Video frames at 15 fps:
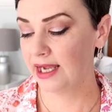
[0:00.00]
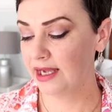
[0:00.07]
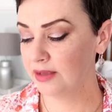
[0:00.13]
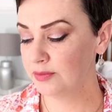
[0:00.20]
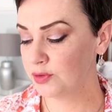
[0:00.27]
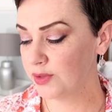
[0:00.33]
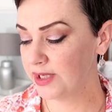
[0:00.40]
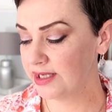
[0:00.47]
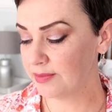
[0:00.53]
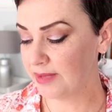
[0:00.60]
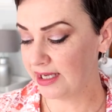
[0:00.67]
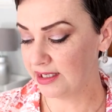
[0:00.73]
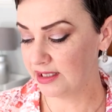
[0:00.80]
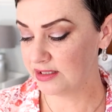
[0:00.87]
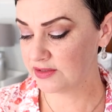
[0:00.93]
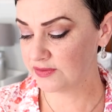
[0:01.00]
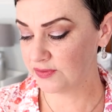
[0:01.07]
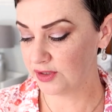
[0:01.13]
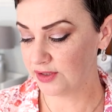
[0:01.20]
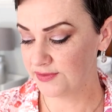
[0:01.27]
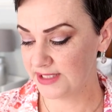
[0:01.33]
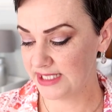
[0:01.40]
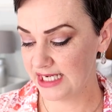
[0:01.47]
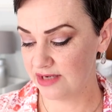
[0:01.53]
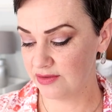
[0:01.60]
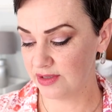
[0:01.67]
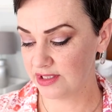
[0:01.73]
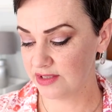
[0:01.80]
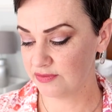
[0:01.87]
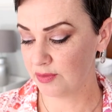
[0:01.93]
Elm Creek Manor is full of
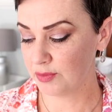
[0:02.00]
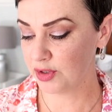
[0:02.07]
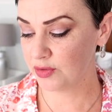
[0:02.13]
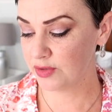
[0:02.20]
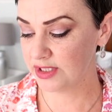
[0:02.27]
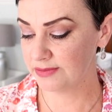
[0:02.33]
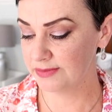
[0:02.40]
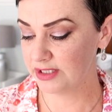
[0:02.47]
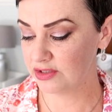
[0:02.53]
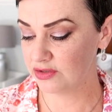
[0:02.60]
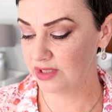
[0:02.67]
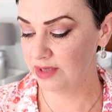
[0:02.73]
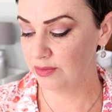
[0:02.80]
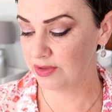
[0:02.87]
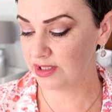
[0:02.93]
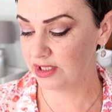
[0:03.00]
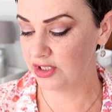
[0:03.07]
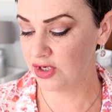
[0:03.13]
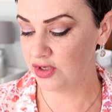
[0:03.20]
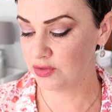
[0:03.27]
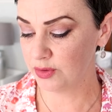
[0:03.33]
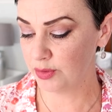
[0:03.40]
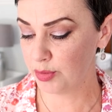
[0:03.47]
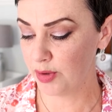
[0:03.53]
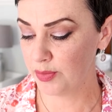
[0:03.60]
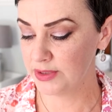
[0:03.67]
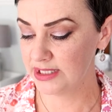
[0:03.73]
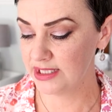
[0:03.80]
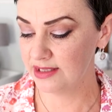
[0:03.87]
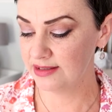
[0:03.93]
secrets, from a Christmas tree with unusual
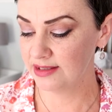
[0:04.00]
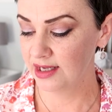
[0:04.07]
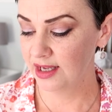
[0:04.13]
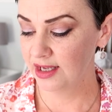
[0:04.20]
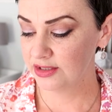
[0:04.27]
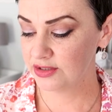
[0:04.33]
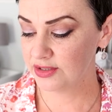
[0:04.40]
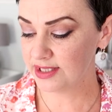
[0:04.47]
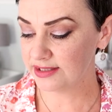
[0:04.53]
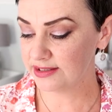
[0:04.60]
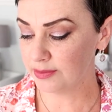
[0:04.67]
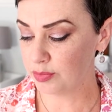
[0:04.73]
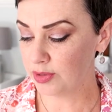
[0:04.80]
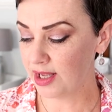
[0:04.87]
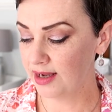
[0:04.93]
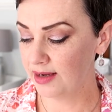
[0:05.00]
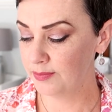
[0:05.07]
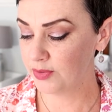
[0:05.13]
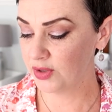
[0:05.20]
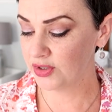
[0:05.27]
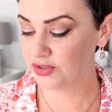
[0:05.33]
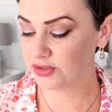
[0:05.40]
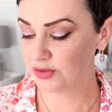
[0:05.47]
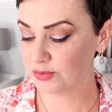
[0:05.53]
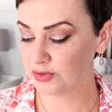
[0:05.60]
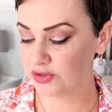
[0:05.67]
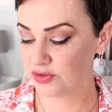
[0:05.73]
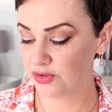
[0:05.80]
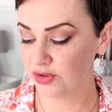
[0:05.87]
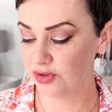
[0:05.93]
properties to the sublime Bergstrom
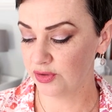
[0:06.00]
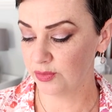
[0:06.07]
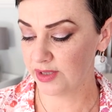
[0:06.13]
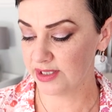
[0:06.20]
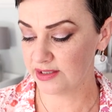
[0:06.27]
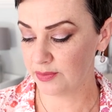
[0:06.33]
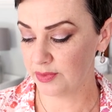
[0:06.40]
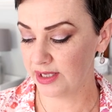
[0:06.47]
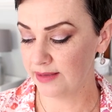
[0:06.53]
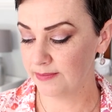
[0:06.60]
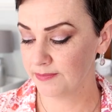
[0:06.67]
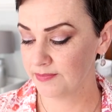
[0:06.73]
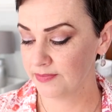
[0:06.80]
strudel recipe.